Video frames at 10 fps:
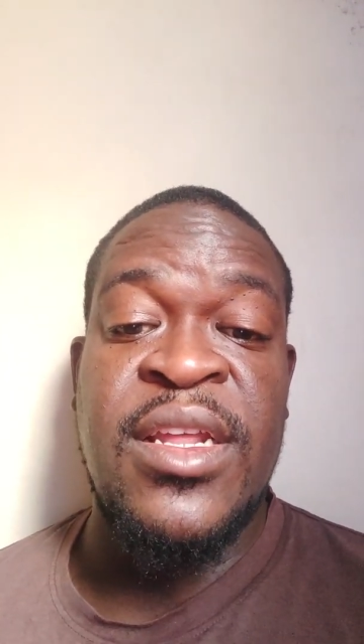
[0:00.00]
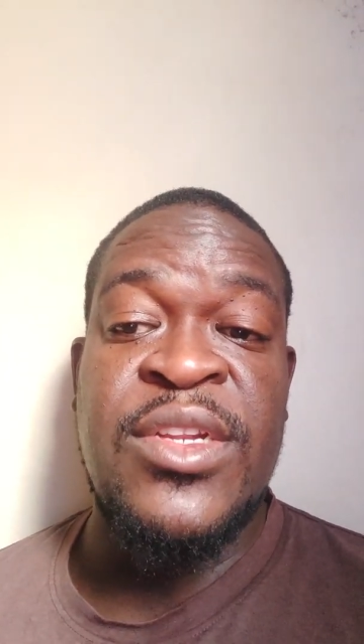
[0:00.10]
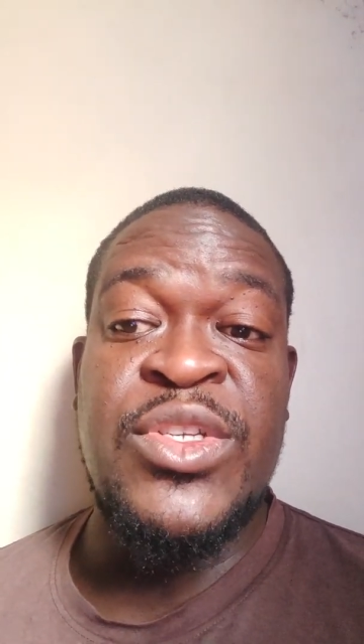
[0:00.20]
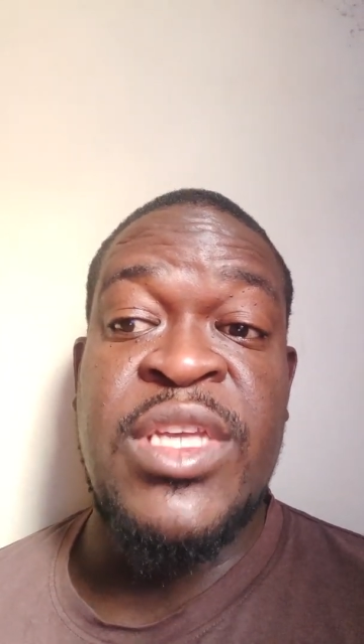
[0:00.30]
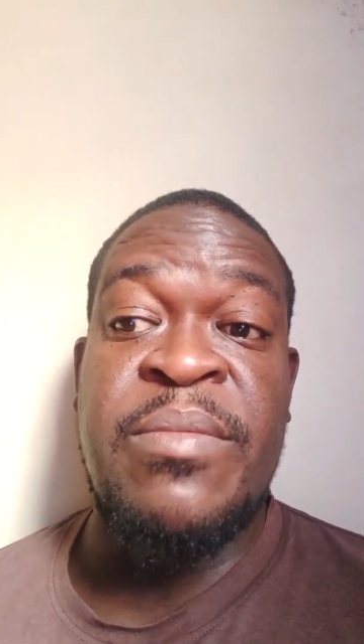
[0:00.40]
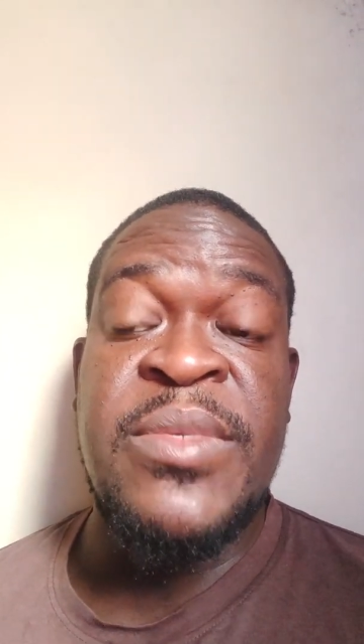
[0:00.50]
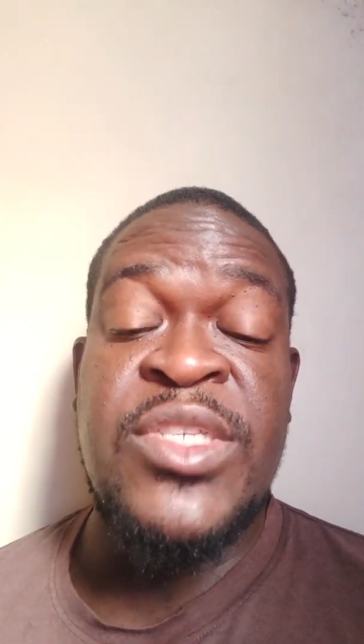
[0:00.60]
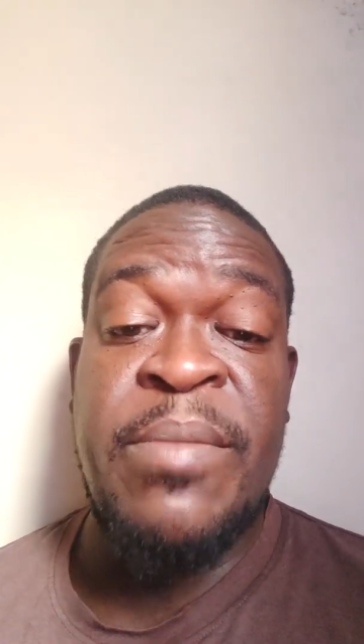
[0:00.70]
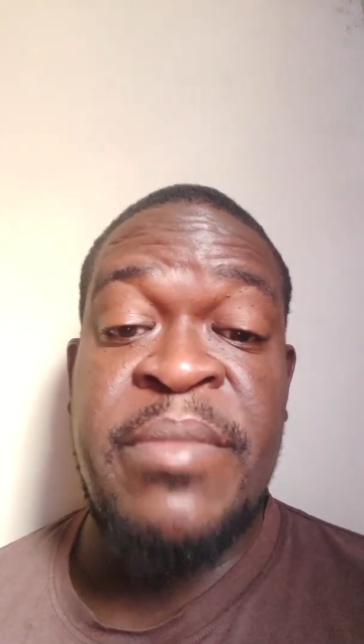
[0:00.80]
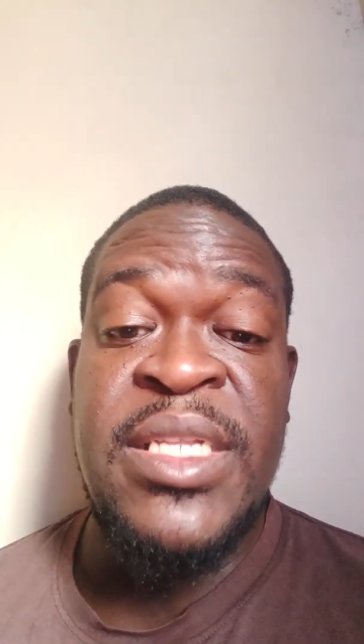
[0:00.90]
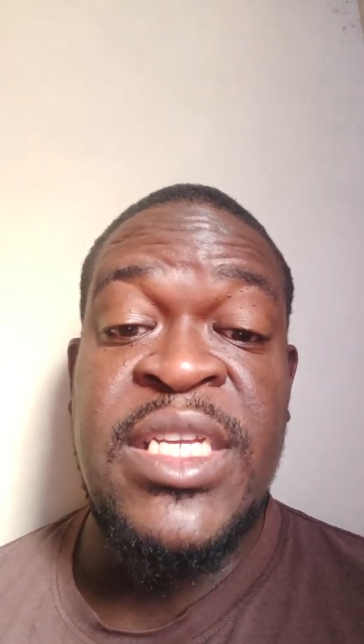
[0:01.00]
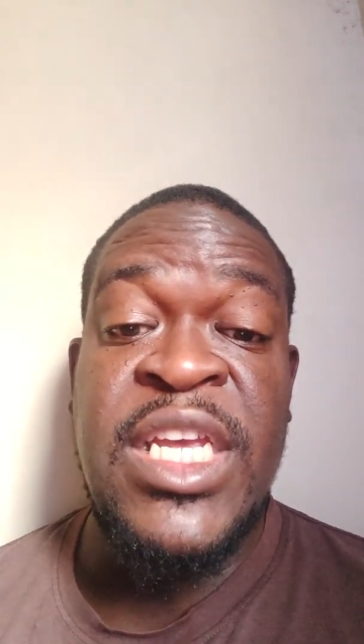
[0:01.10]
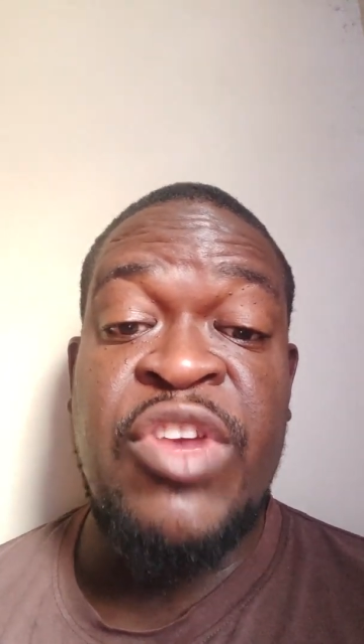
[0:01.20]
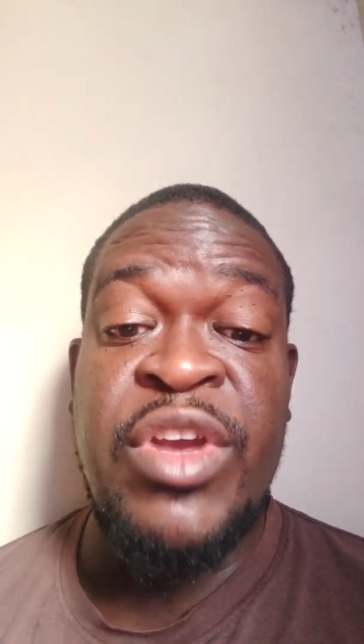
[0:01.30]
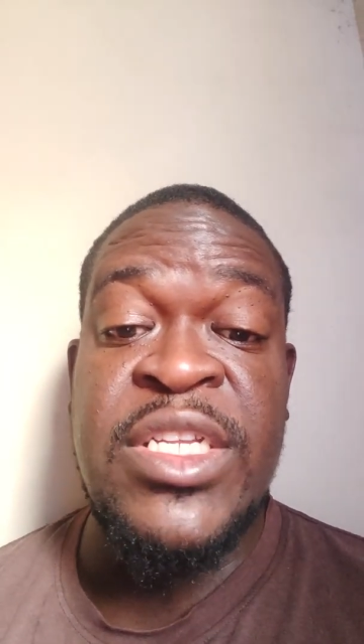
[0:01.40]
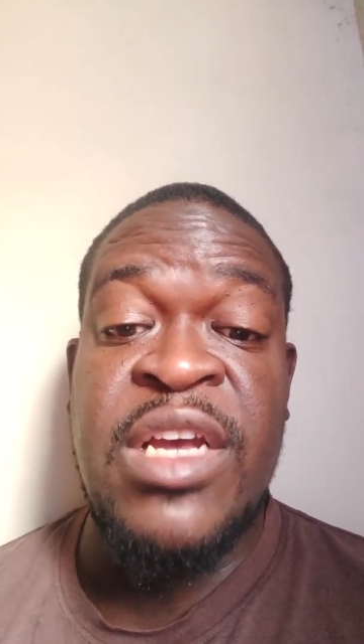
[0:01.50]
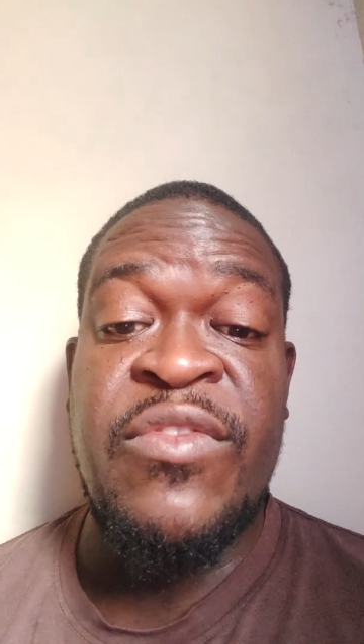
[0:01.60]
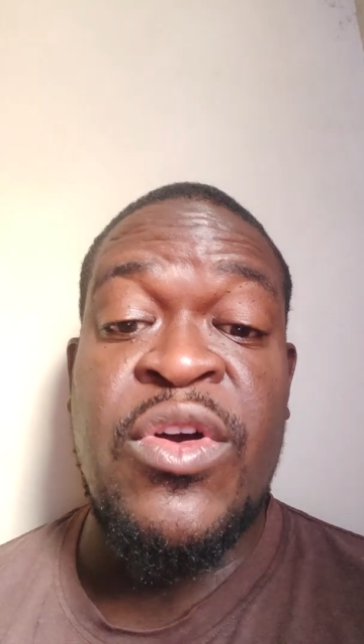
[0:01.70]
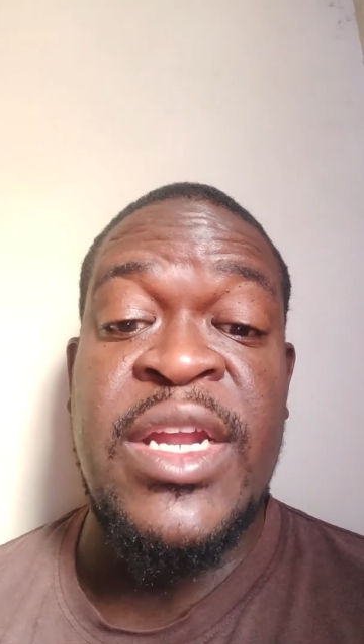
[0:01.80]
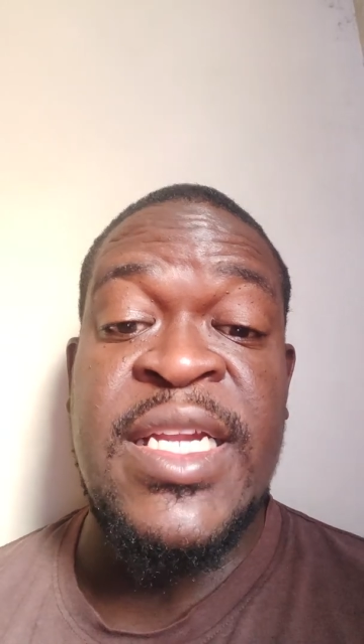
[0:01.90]
To submit to the Creator of
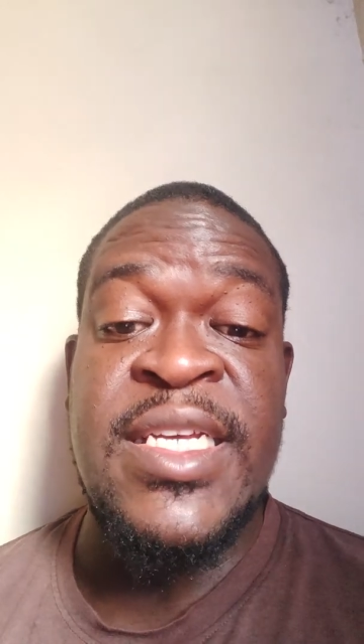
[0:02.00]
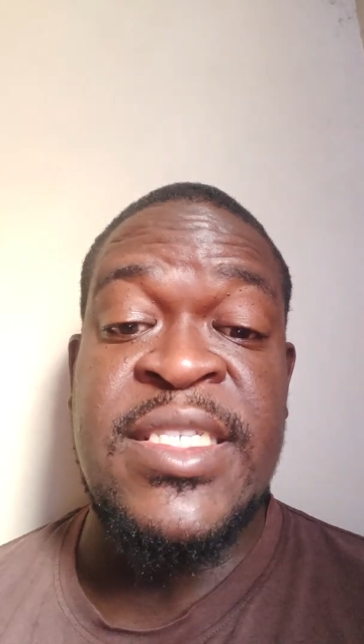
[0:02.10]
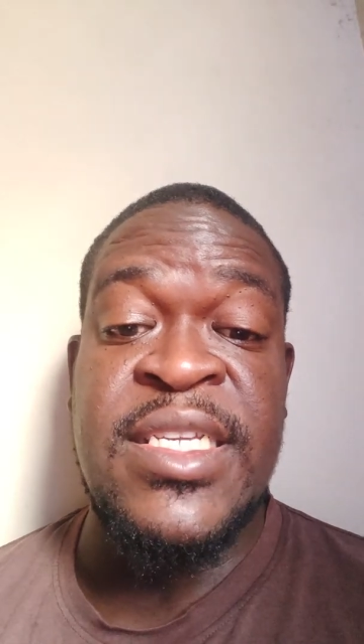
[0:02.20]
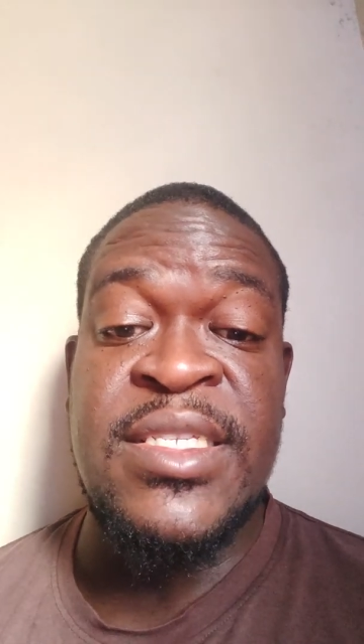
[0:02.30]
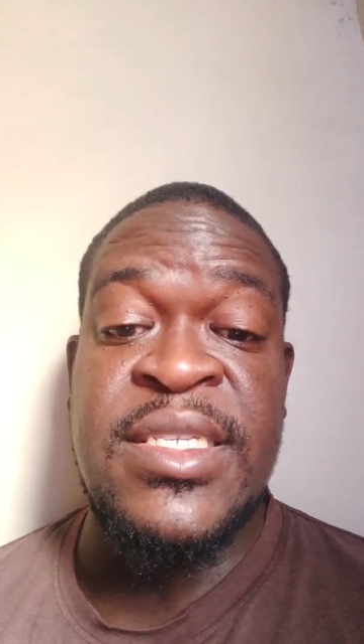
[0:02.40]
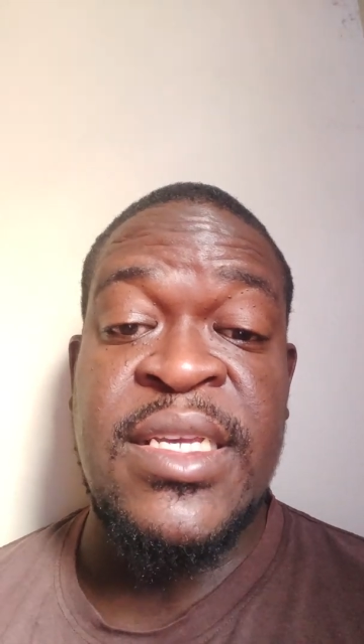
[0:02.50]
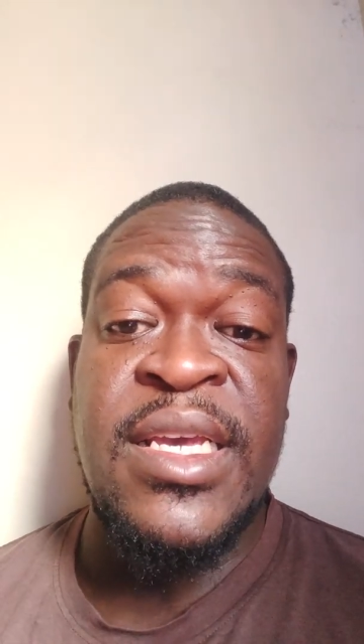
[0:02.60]
all that exists.